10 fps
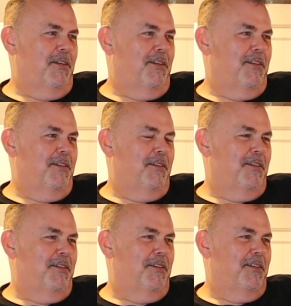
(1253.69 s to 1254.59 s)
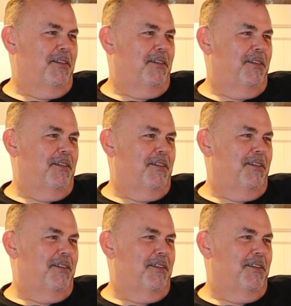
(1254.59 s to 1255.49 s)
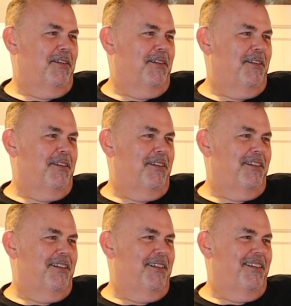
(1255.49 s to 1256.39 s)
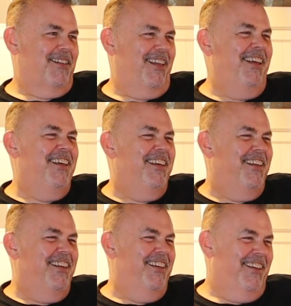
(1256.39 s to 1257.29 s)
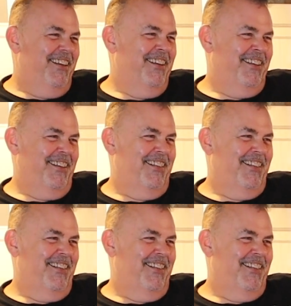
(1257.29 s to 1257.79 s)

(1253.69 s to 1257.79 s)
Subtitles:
(silent)